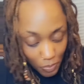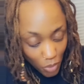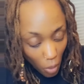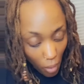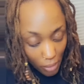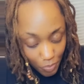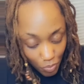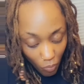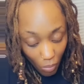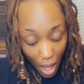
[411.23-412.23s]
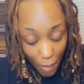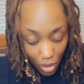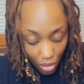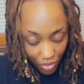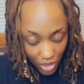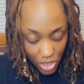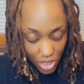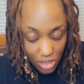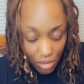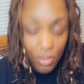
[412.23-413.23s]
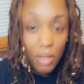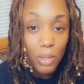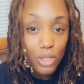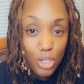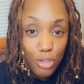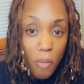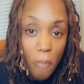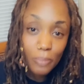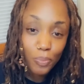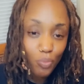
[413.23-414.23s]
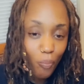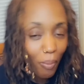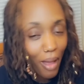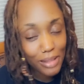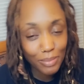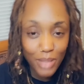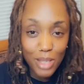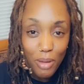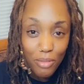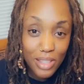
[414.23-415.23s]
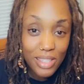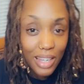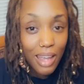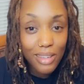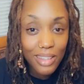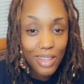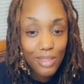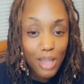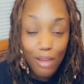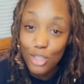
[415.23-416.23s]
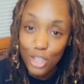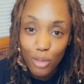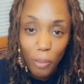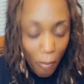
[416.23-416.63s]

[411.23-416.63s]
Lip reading: Well, I'm gonna go finish this and feed my children. As my friend said, I'm heading down south children.